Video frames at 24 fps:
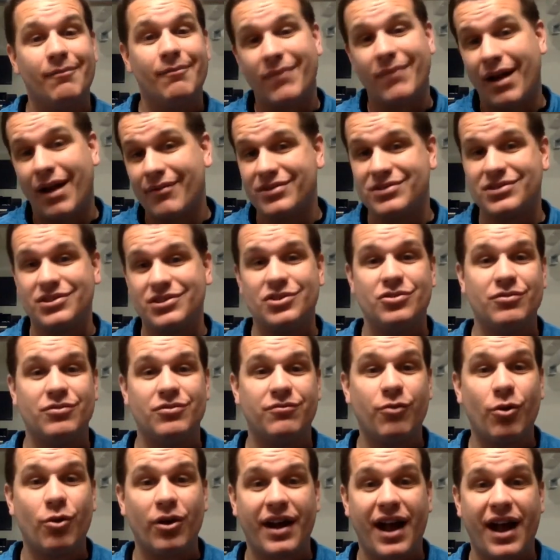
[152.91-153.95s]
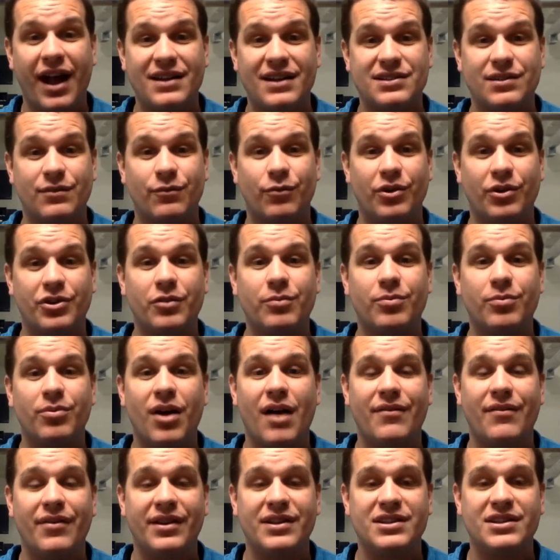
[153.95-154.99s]
obviously do forecasts of what your
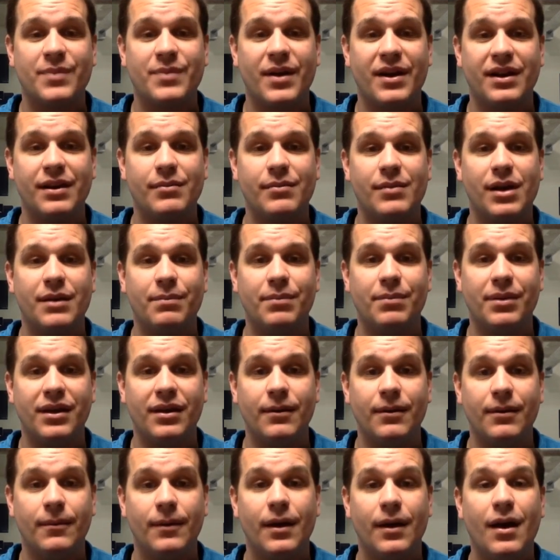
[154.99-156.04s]
profit and spending might be,